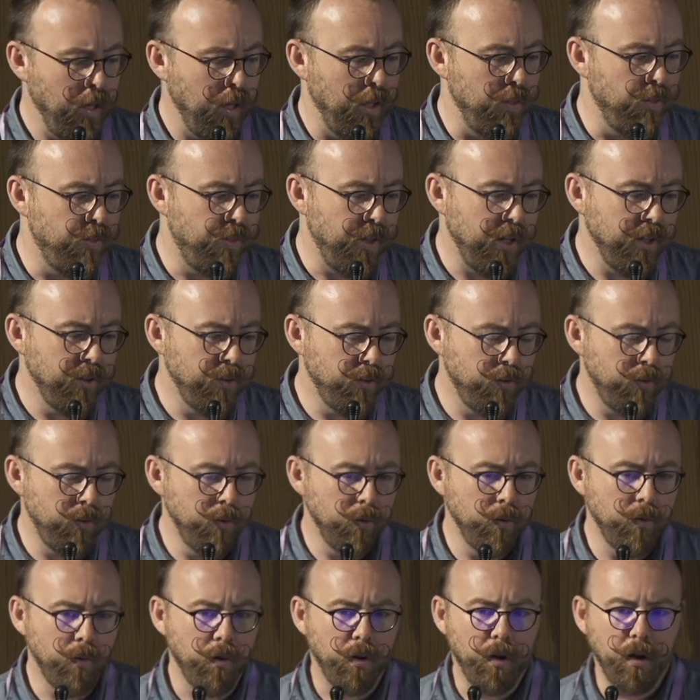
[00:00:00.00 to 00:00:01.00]
And thanks
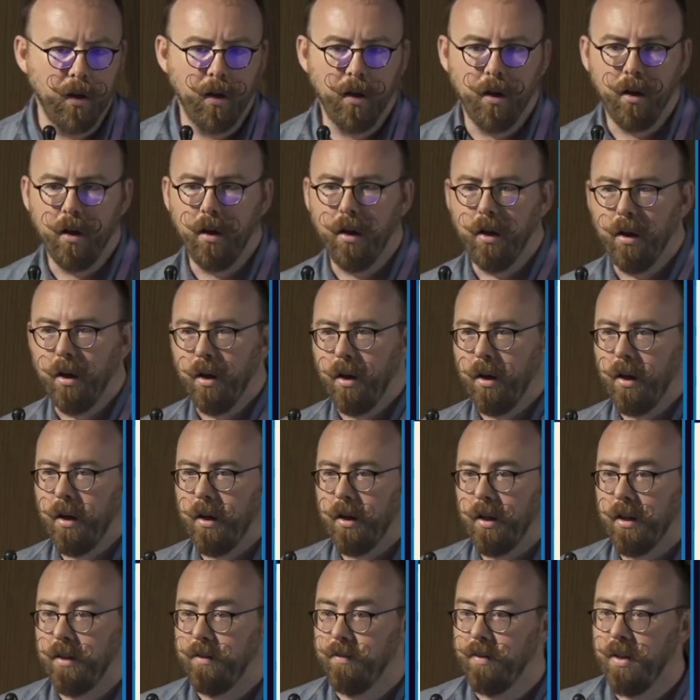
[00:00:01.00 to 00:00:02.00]
to
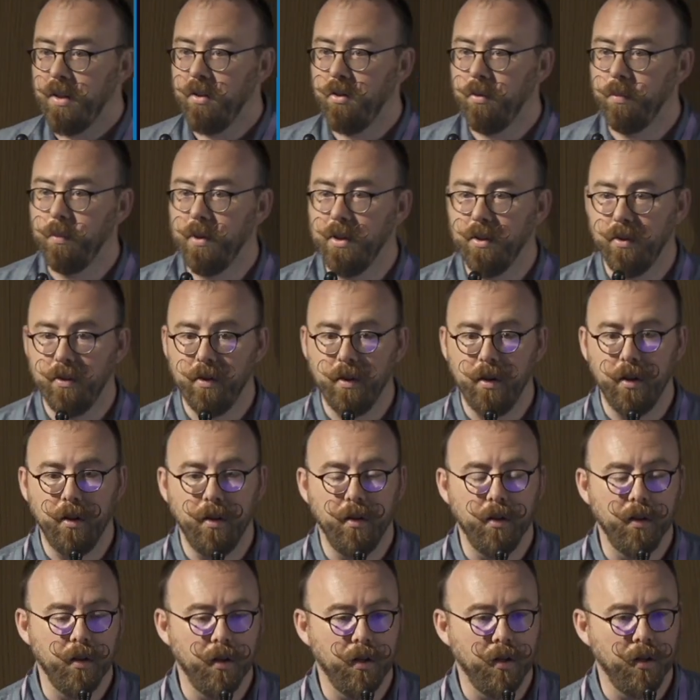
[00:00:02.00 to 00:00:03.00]
advancements
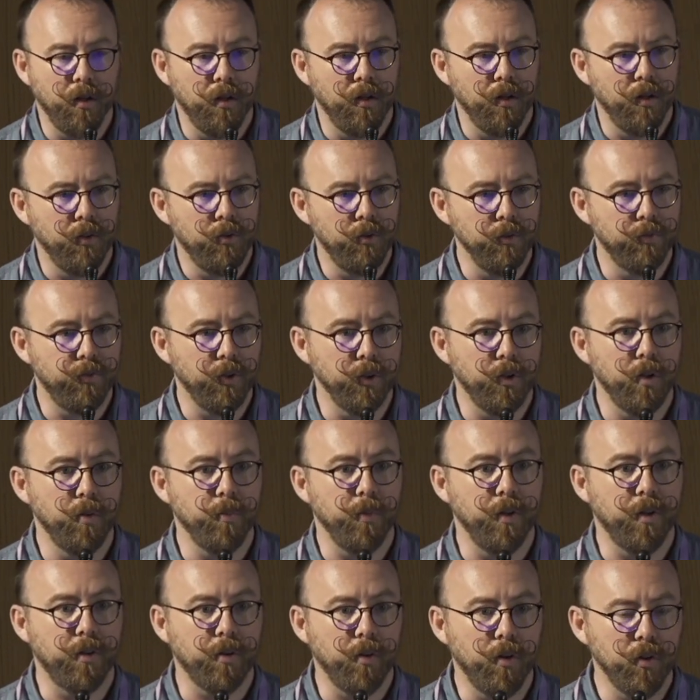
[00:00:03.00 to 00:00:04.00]
in to photon
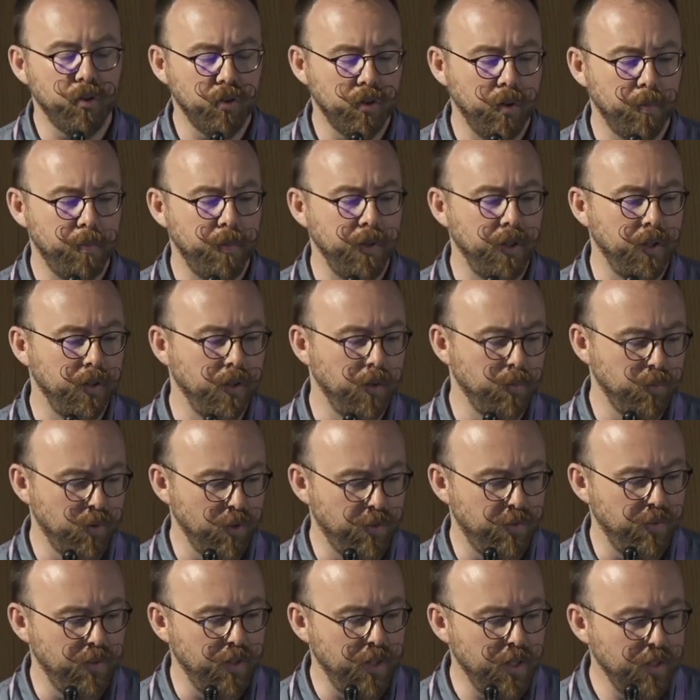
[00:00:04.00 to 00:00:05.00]
microscopy and
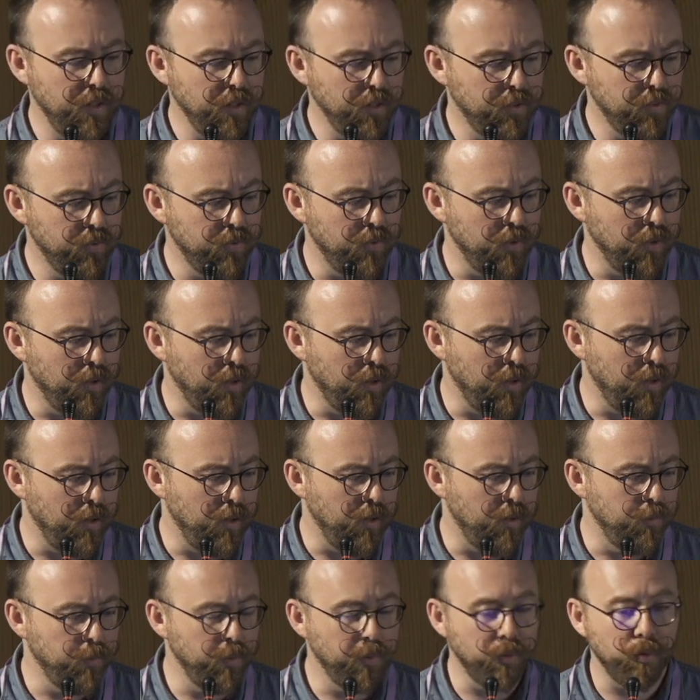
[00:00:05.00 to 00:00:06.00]
optogenetics,
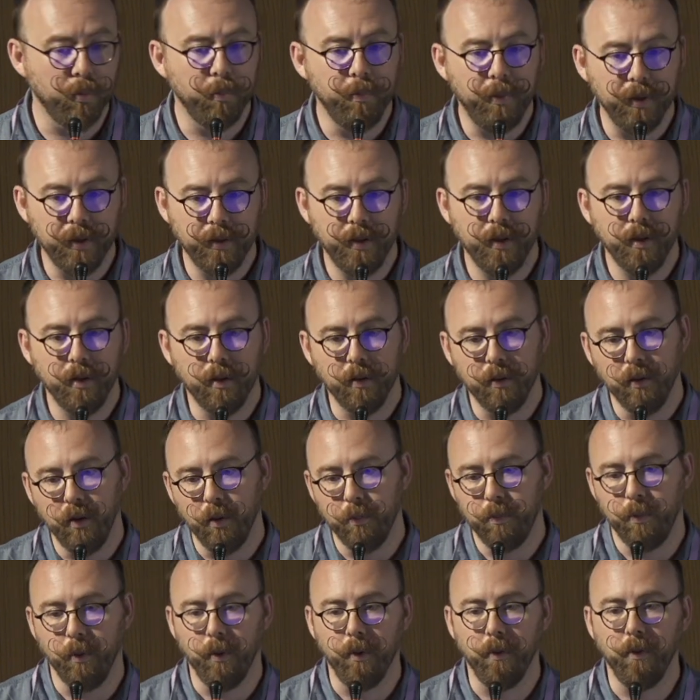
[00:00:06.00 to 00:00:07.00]
we were building
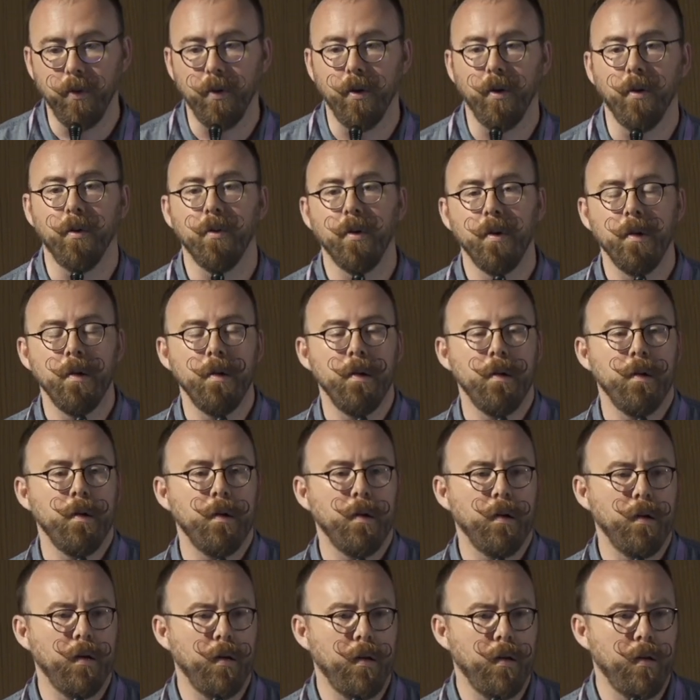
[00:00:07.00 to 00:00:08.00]
upon
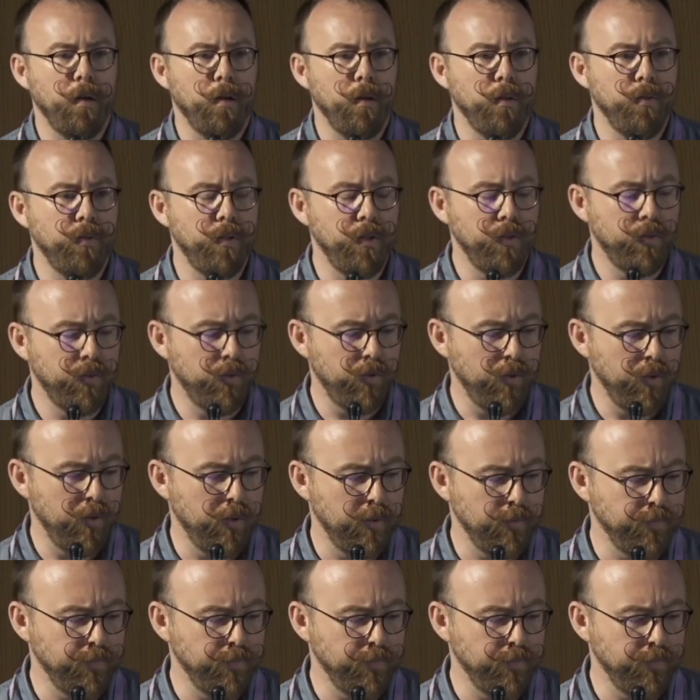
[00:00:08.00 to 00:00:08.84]
this